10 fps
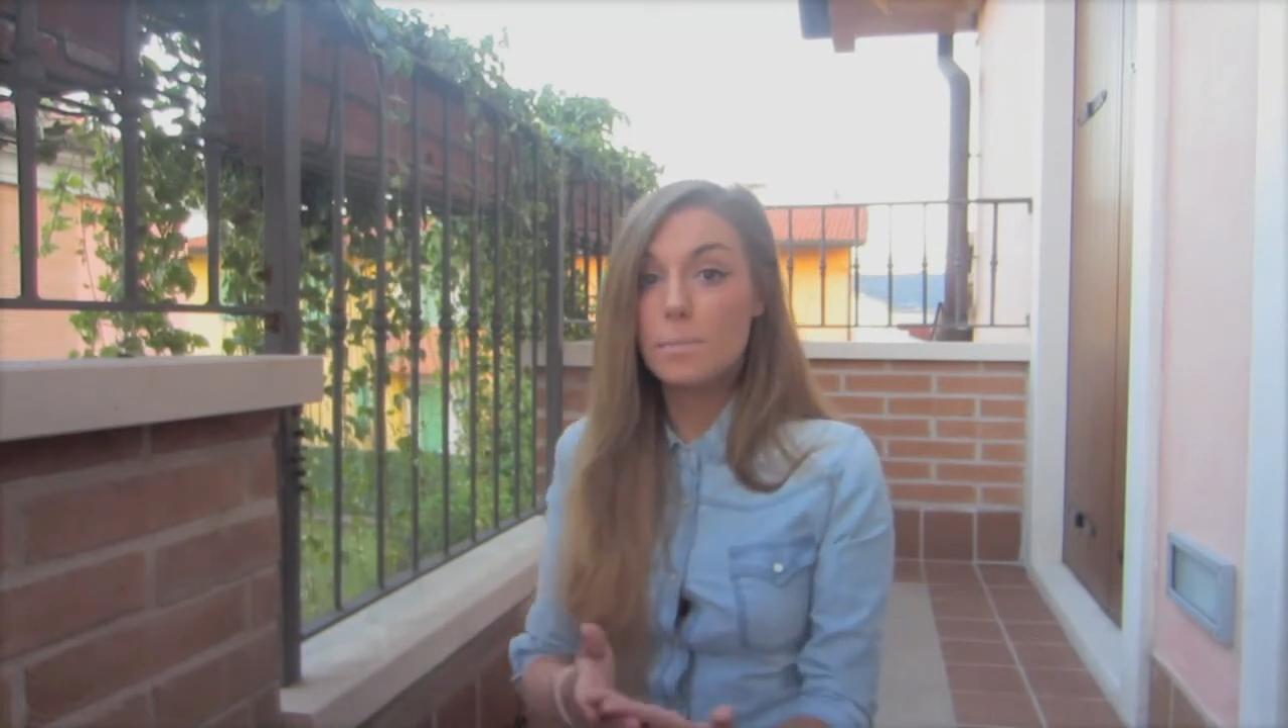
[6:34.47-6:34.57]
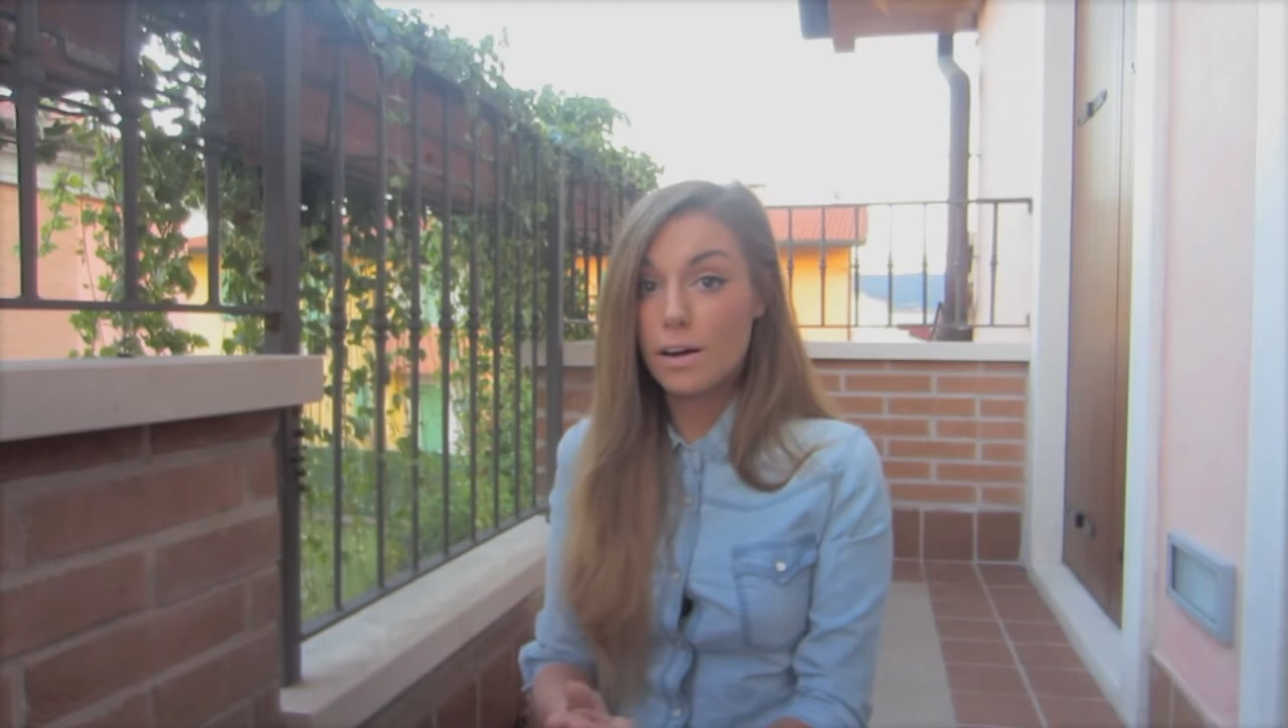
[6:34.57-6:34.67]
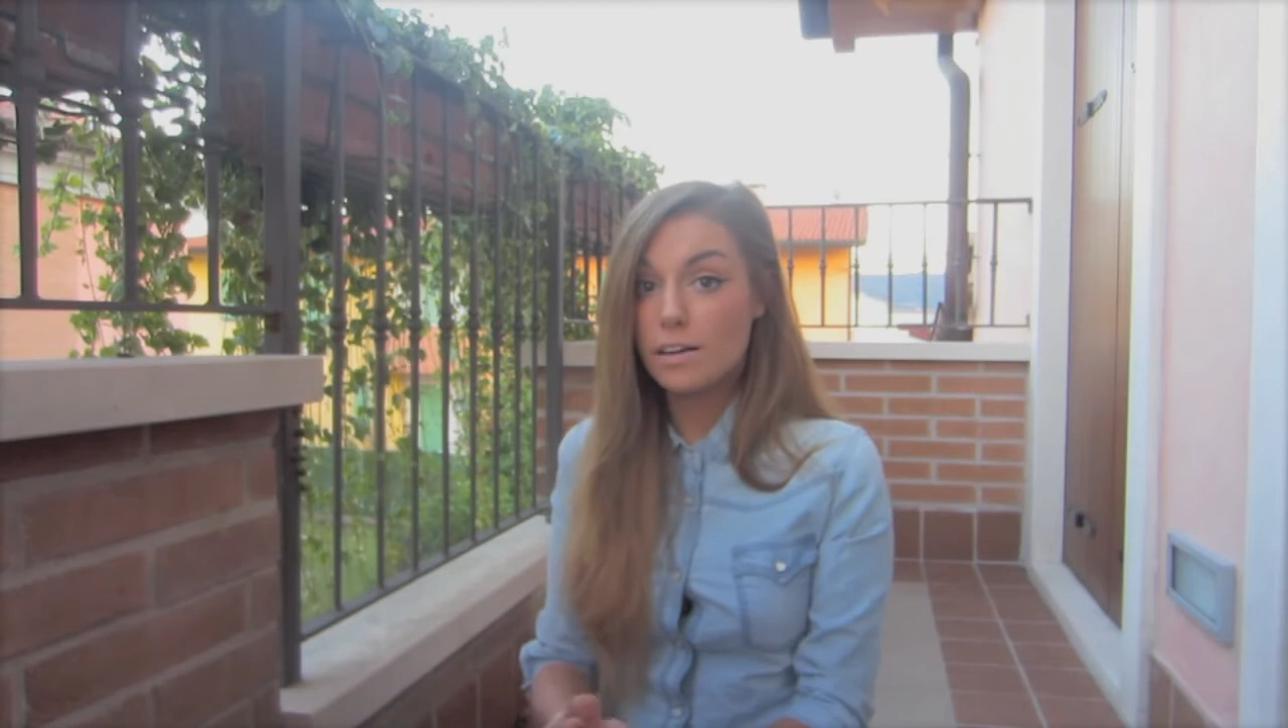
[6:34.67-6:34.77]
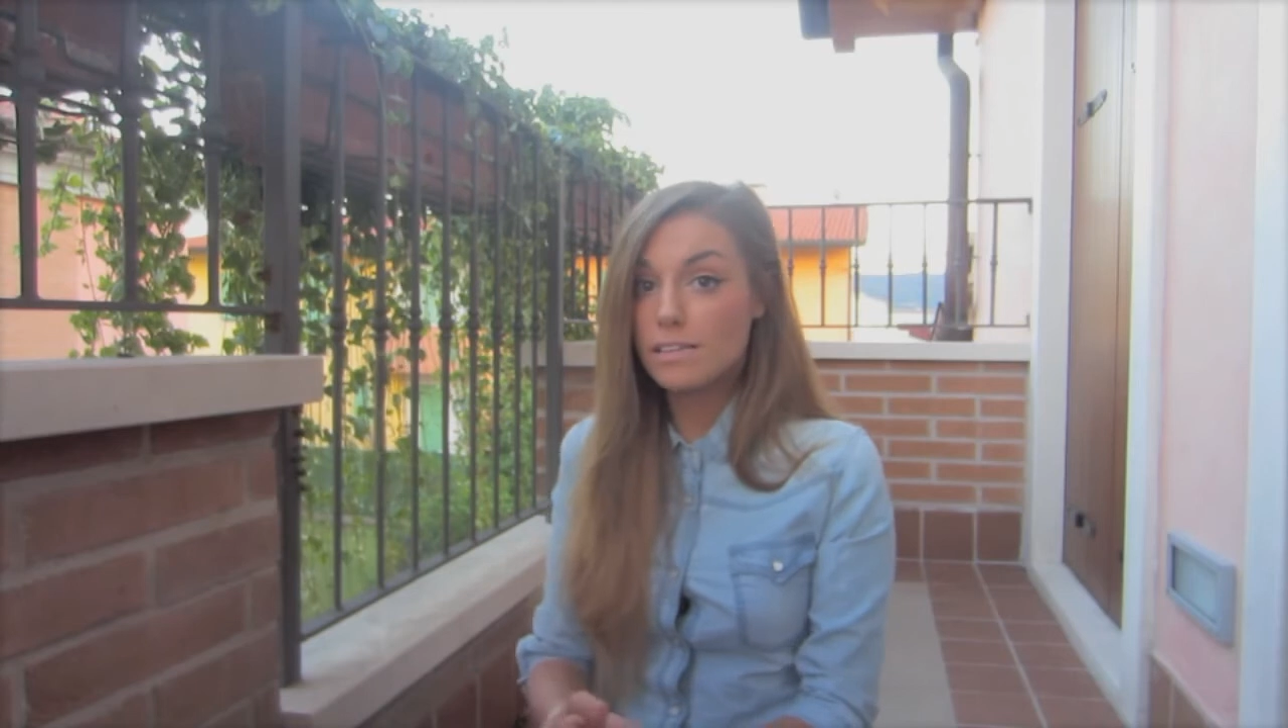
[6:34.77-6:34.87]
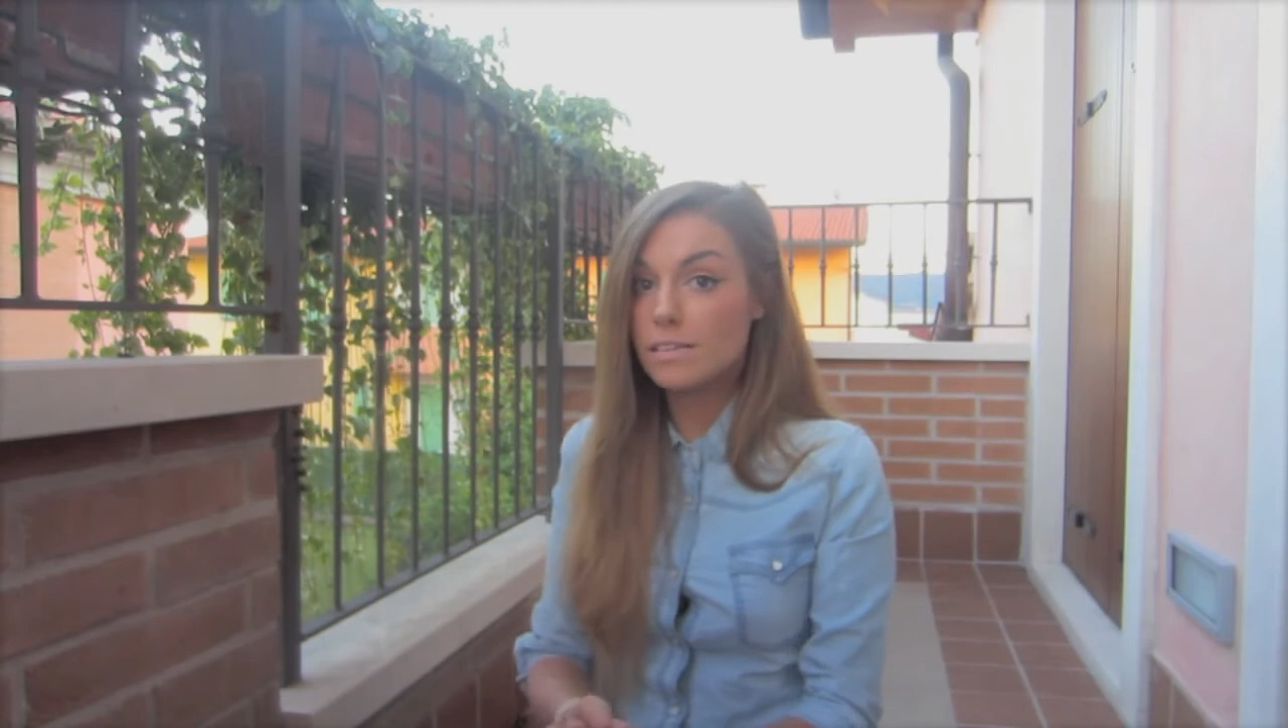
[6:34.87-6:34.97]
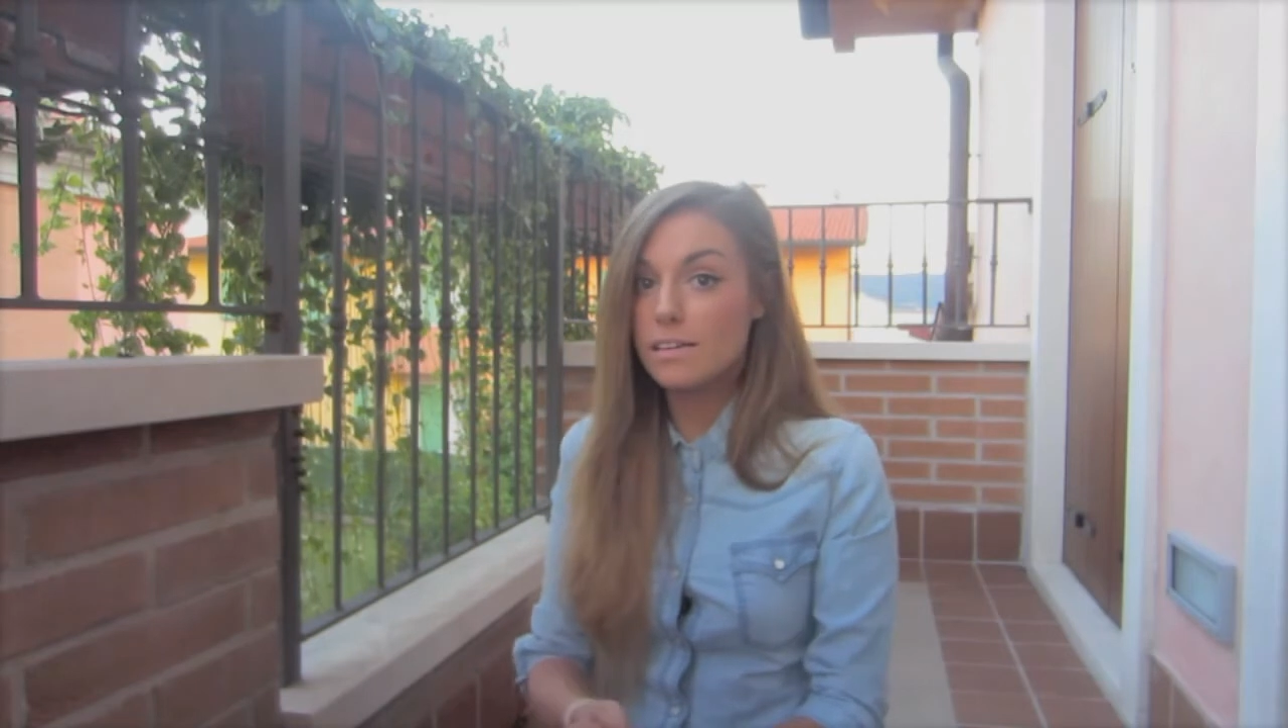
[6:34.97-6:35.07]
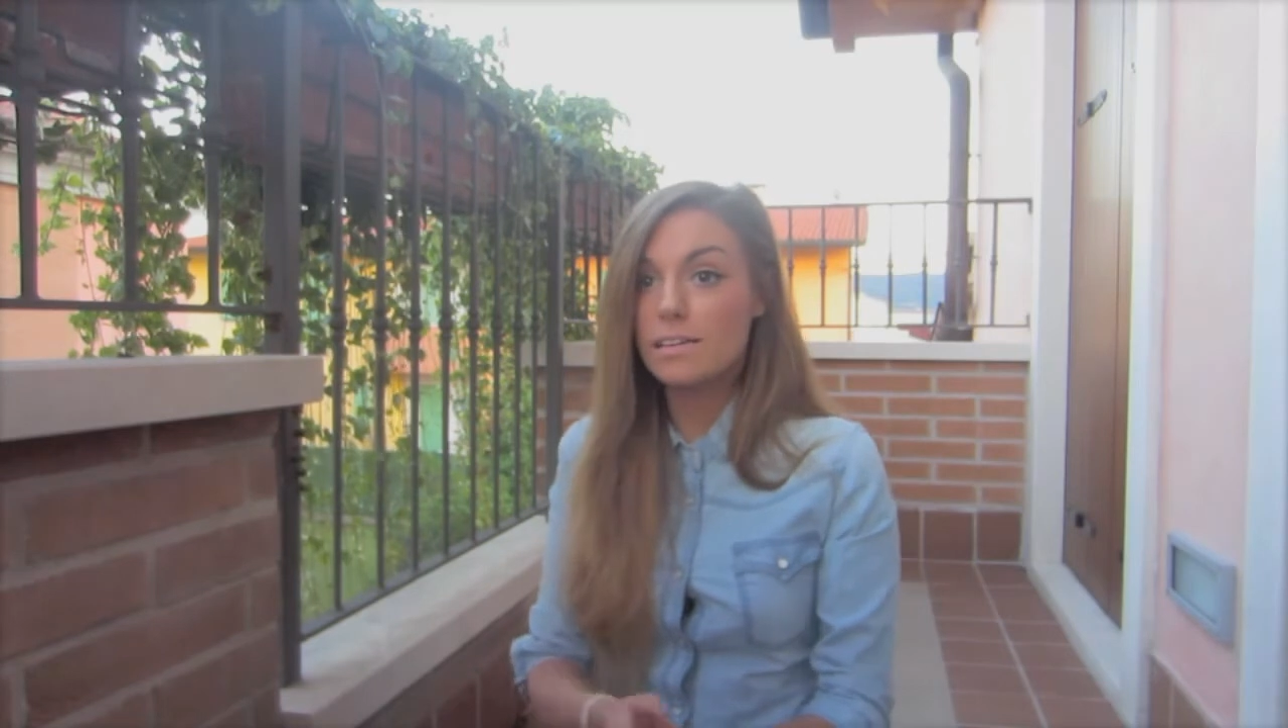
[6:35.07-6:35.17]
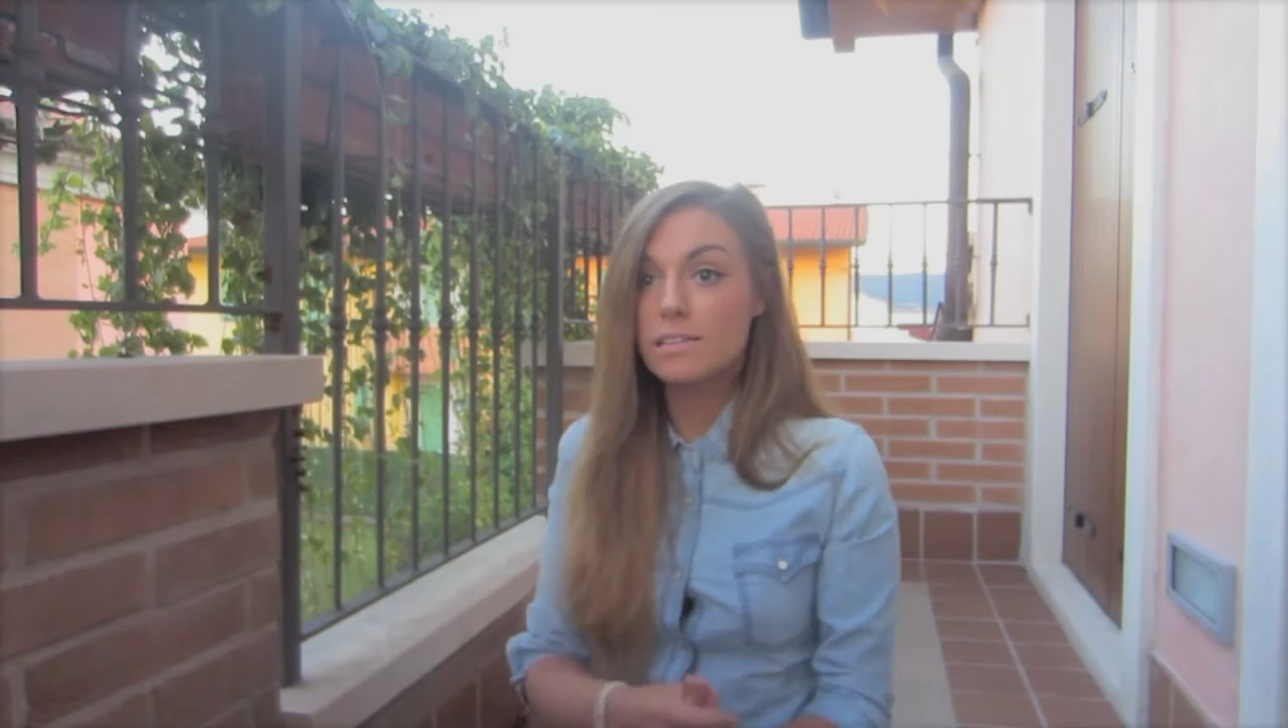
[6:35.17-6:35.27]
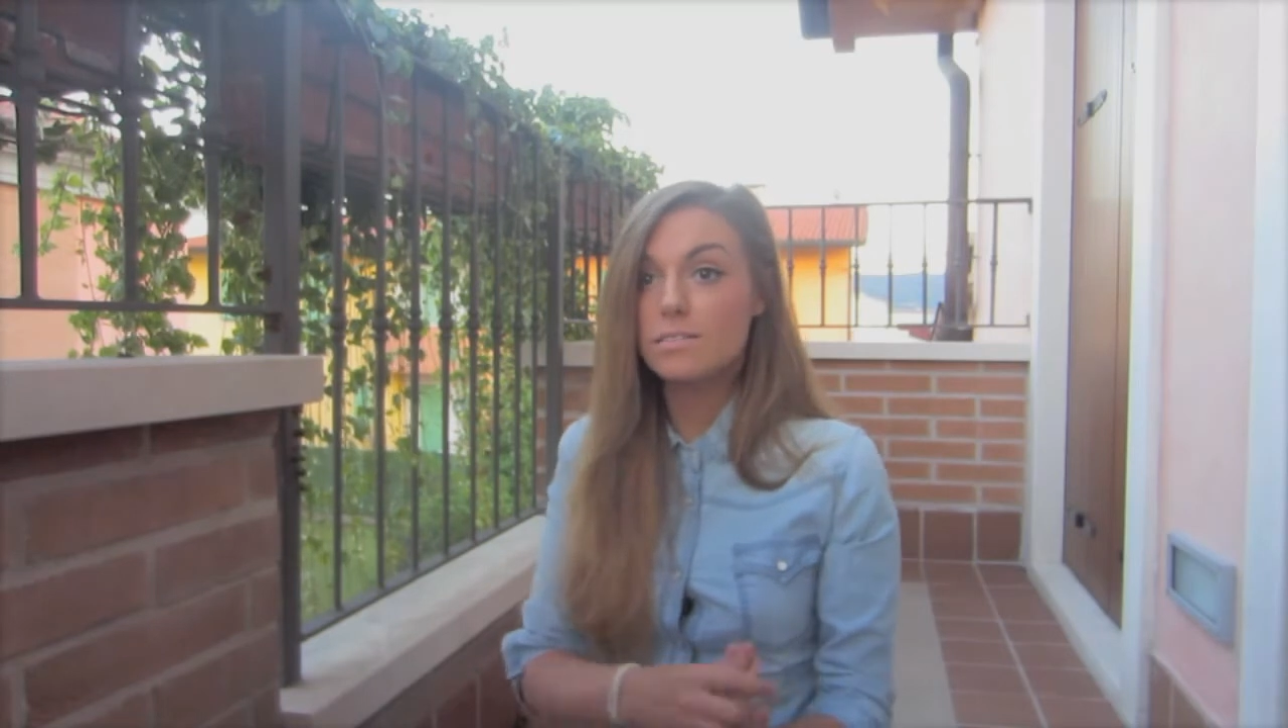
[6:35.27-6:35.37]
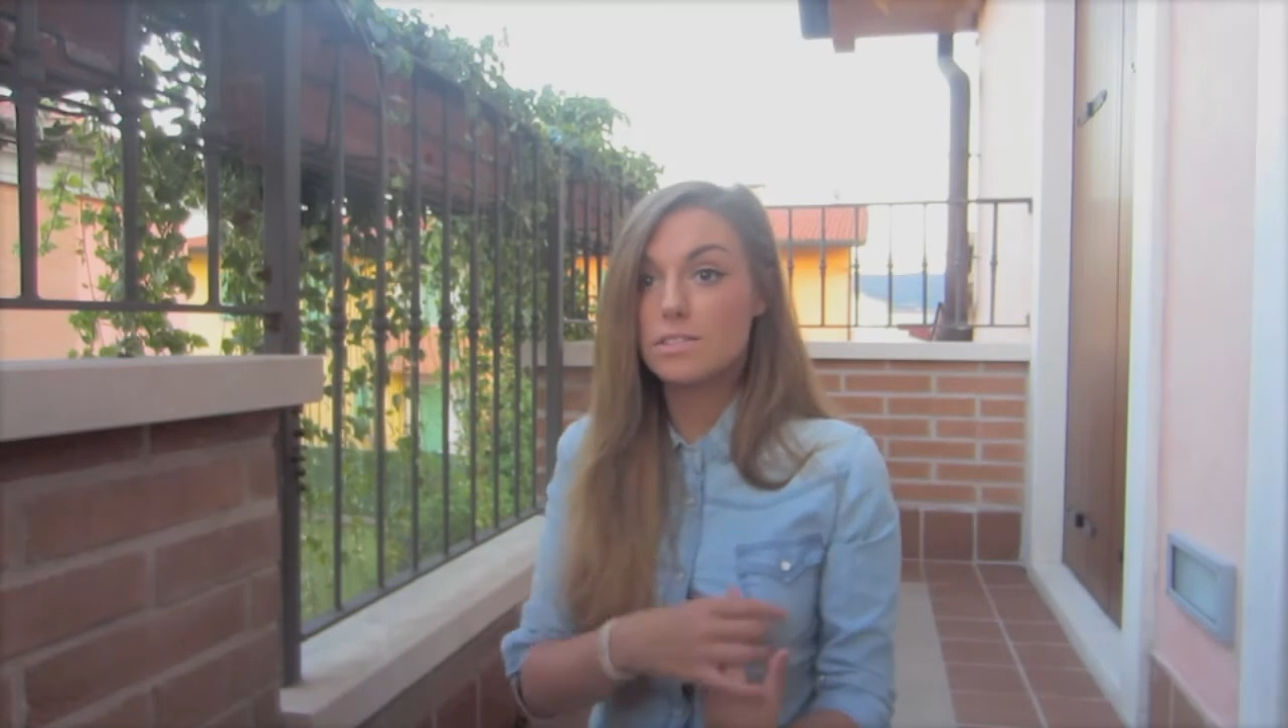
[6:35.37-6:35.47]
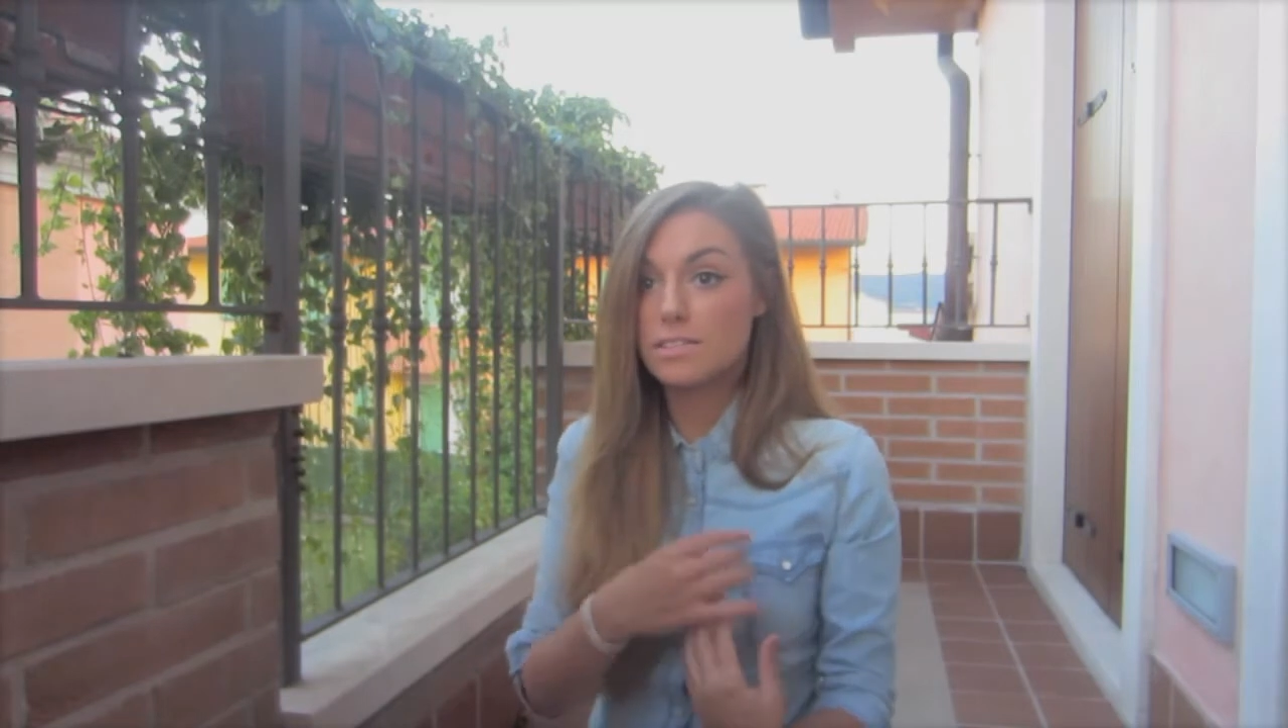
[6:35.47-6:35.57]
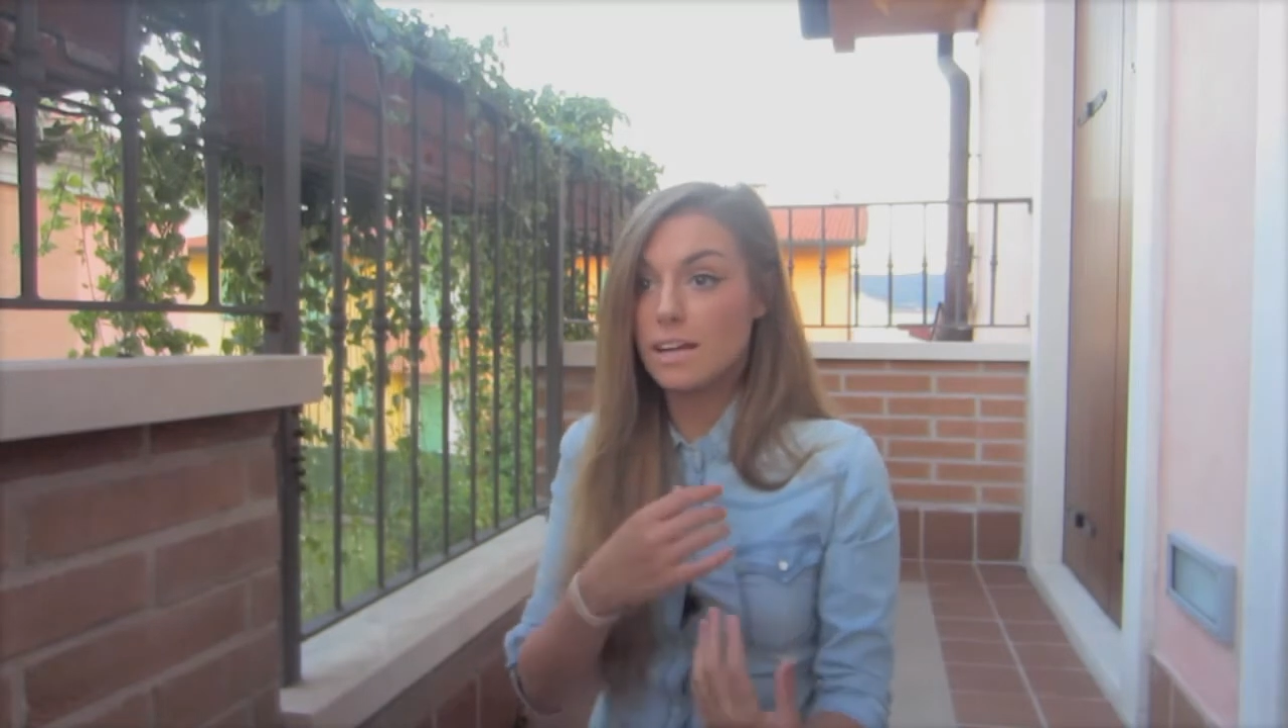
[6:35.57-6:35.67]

partner to